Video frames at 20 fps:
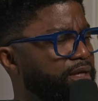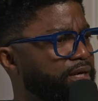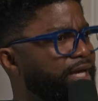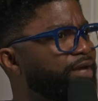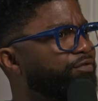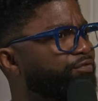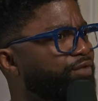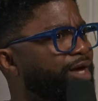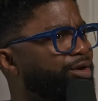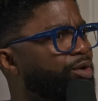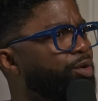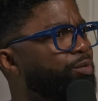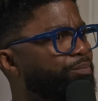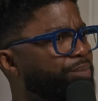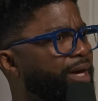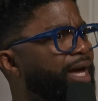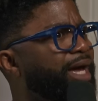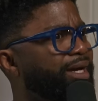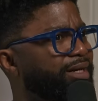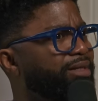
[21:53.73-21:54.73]
If I don't
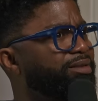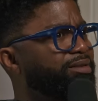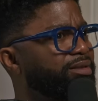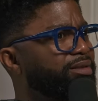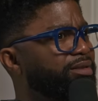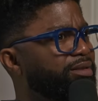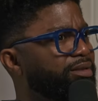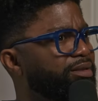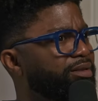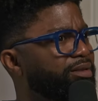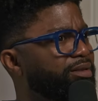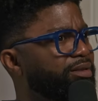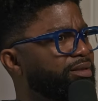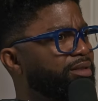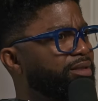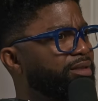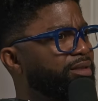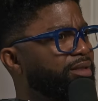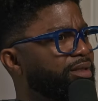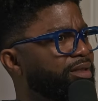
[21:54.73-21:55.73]
paint,
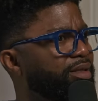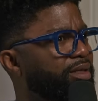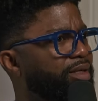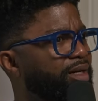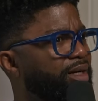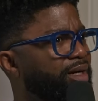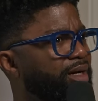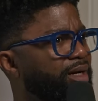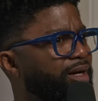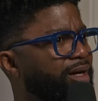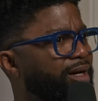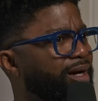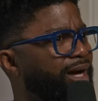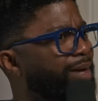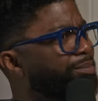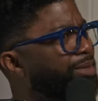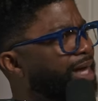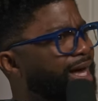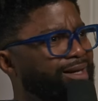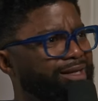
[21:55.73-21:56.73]

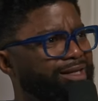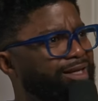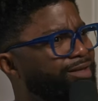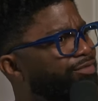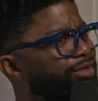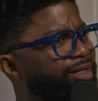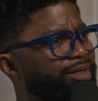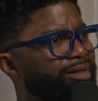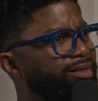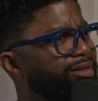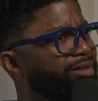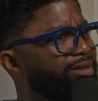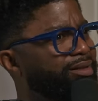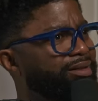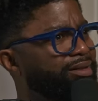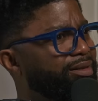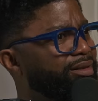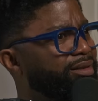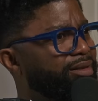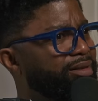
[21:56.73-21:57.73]
I'm not living.
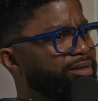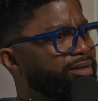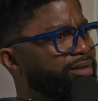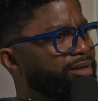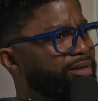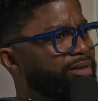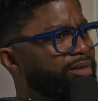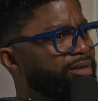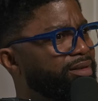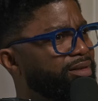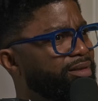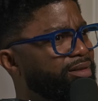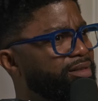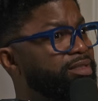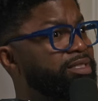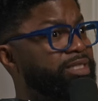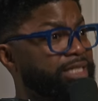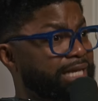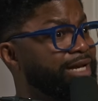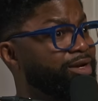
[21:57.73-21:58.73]

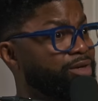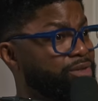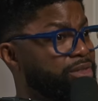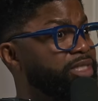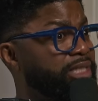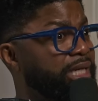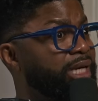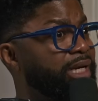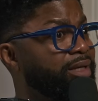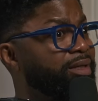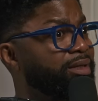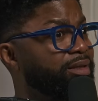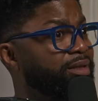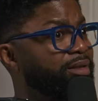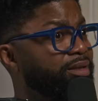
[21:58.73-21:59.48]
Singers sing.